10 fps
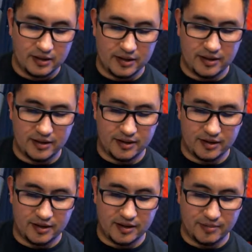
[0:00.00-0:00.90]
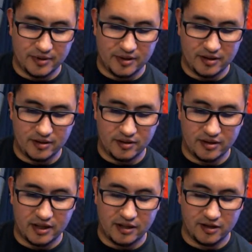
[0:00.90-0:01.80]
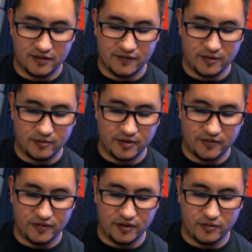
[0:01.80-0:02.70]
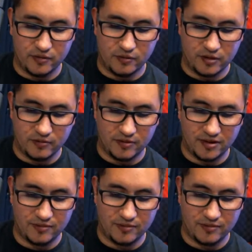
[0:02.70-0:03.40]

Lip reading: This message is held for review. Hold on.